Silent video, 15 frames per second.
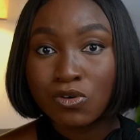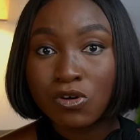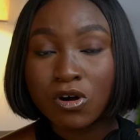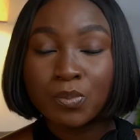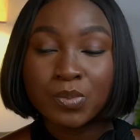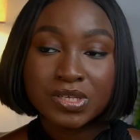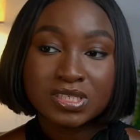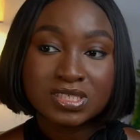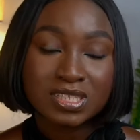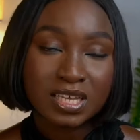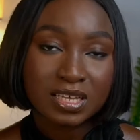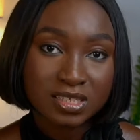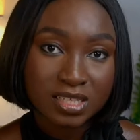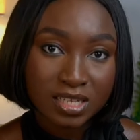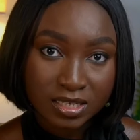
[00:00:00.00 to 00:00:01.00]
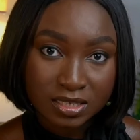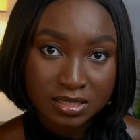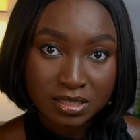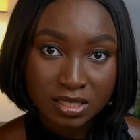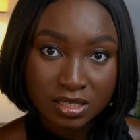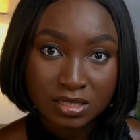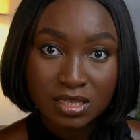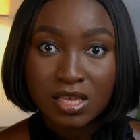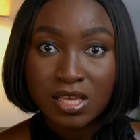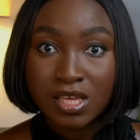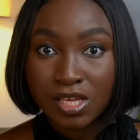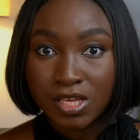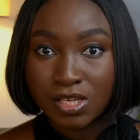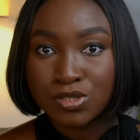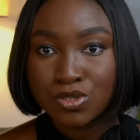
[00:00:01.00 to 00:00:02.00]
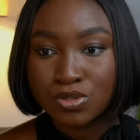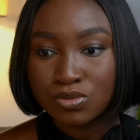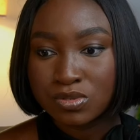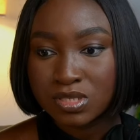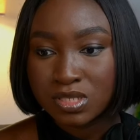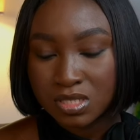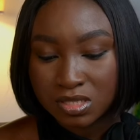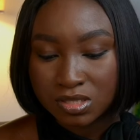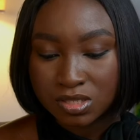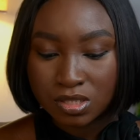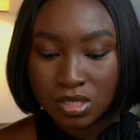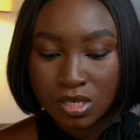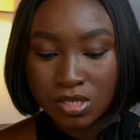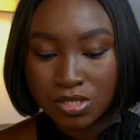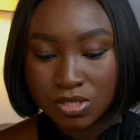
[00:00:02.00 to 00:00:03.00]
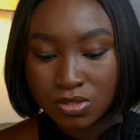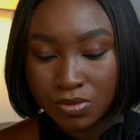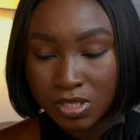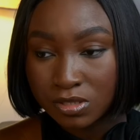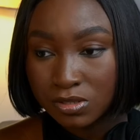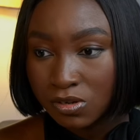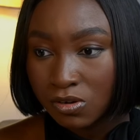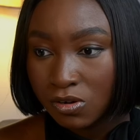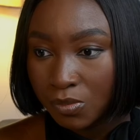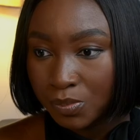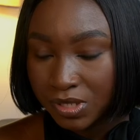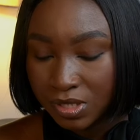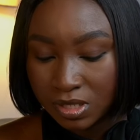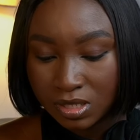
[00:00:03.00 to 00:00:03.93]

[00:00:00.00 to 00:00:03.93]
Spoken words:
copy this entire thing into Stitch. So we're going to copy